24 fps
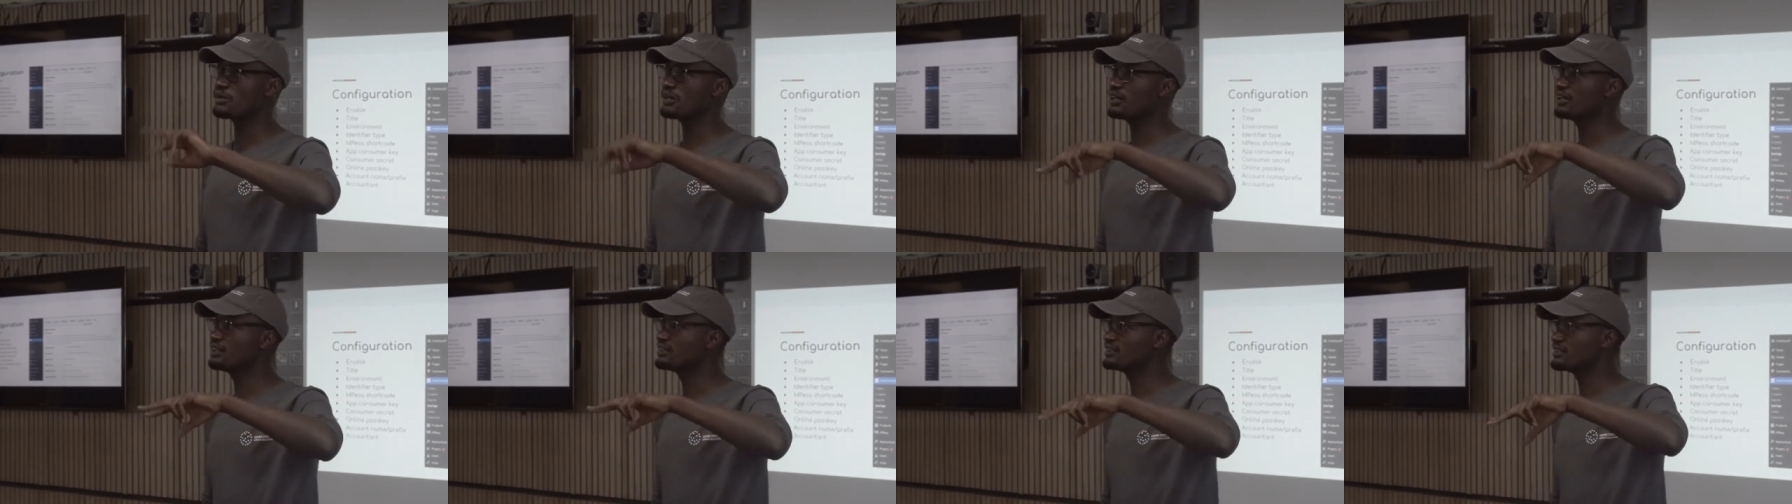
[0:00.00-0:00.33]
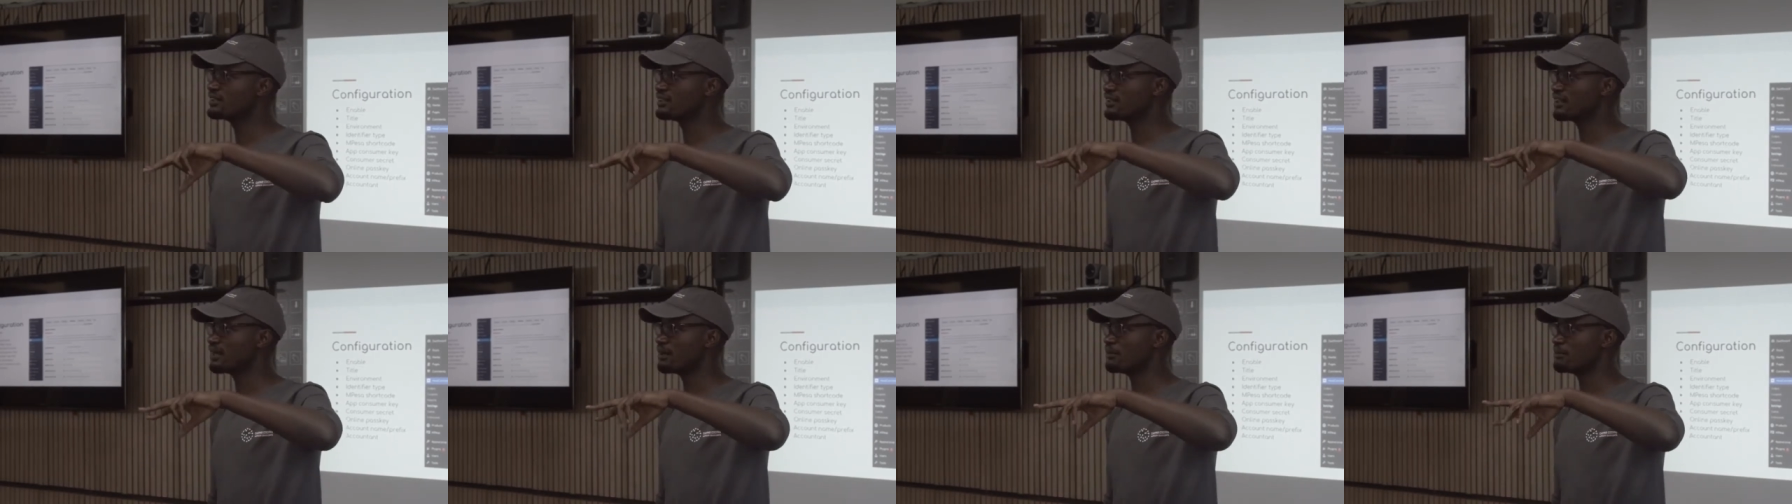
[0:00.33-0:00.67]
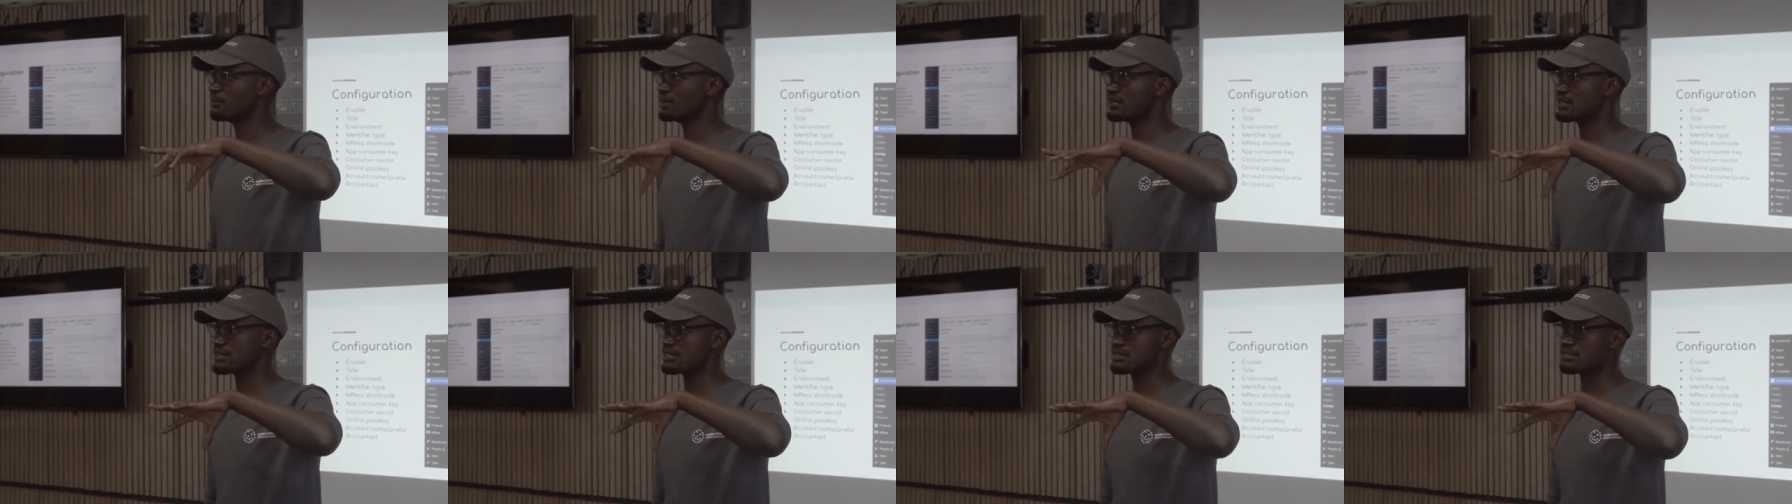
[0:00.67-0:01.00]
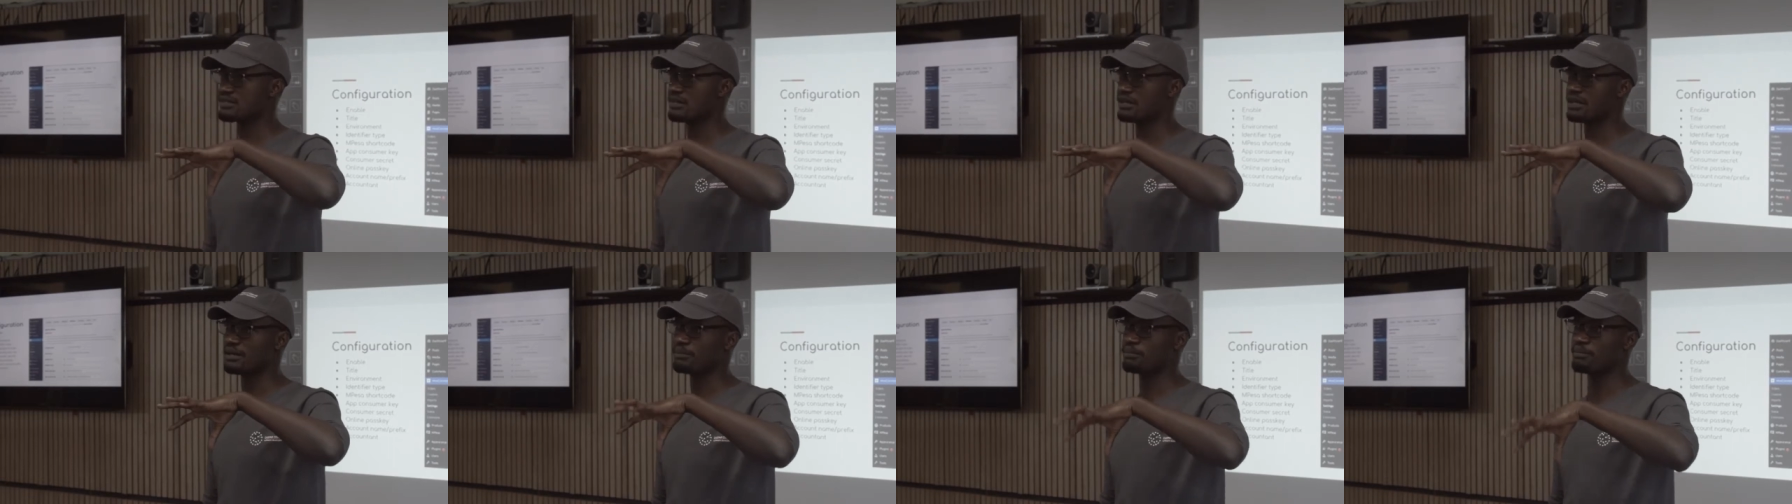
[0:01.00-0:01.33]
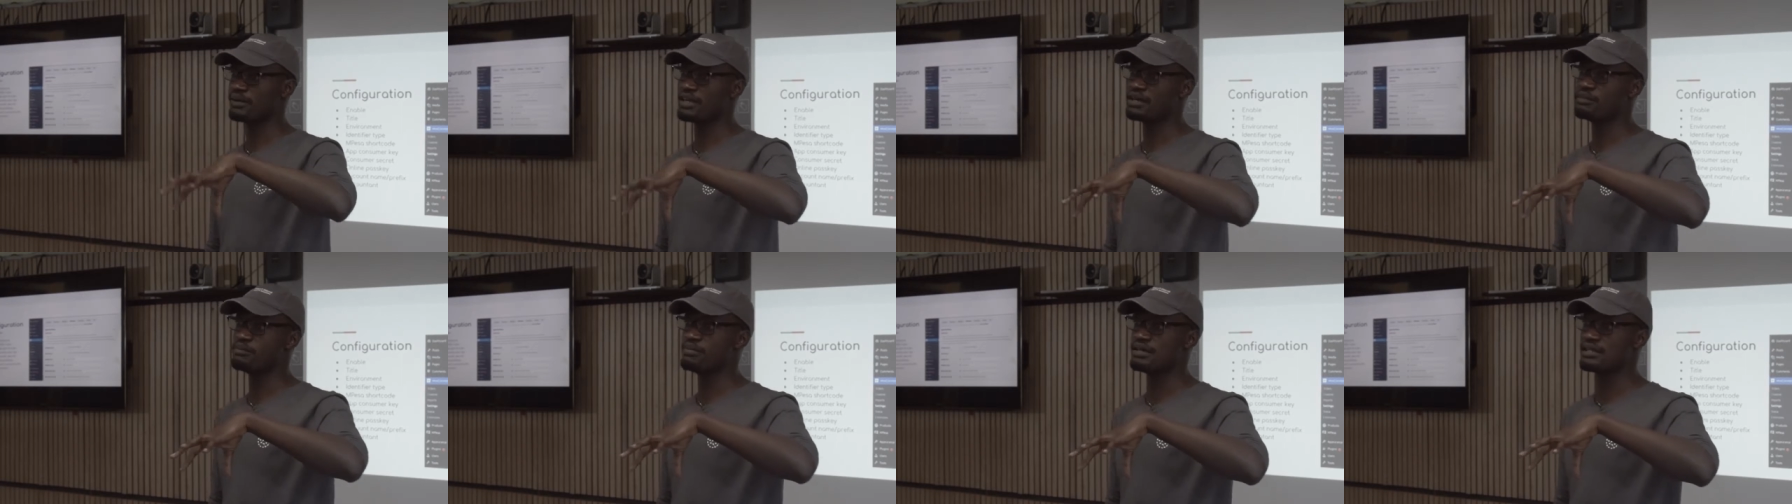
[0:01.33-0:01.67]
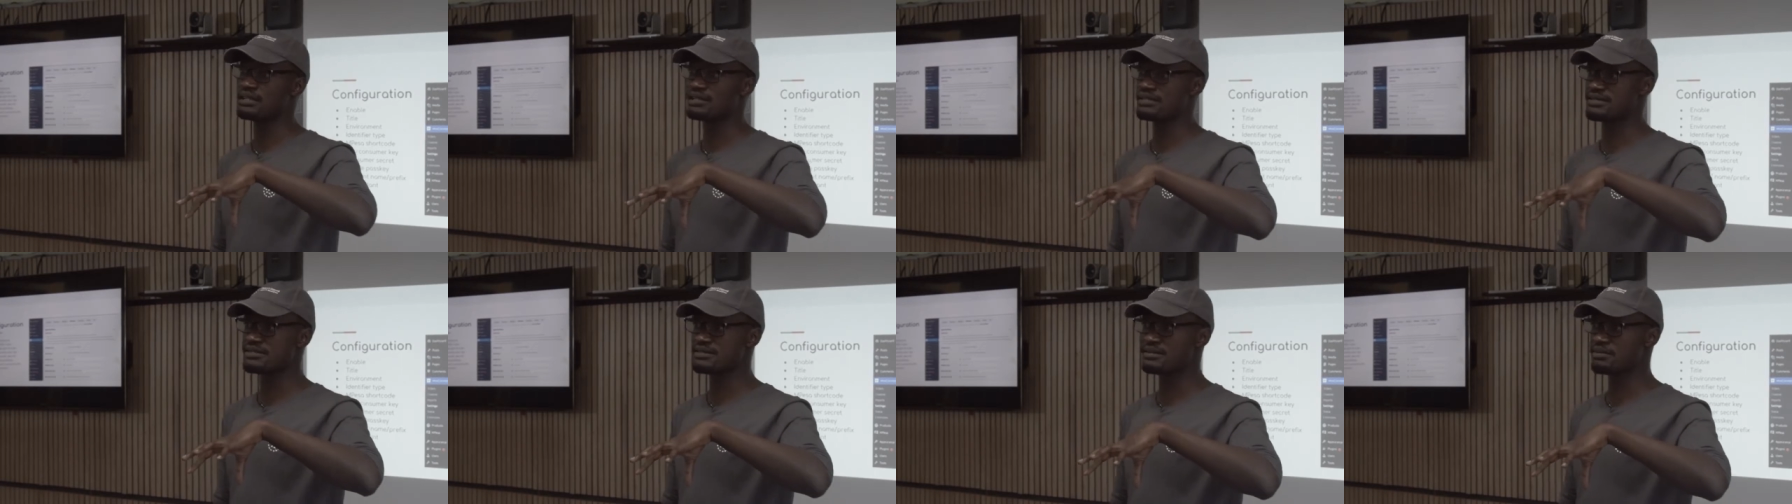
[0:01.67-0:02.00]
only till numbers and pay
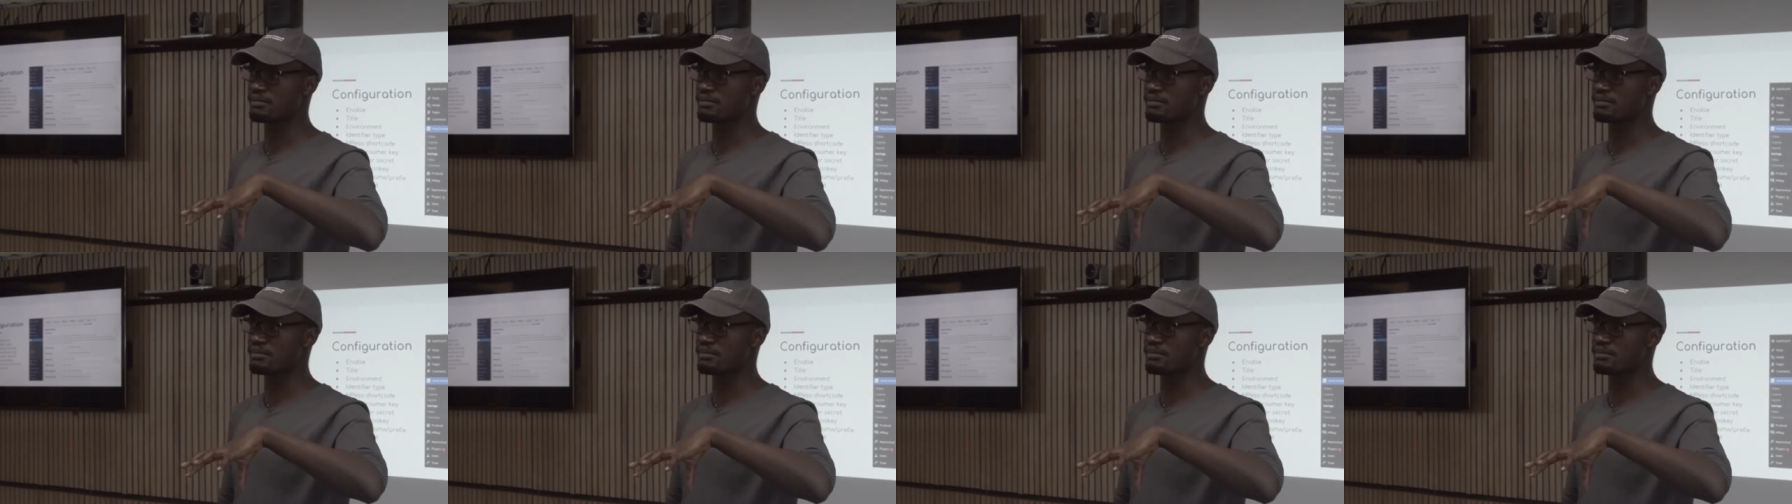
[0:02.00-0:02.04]
bills,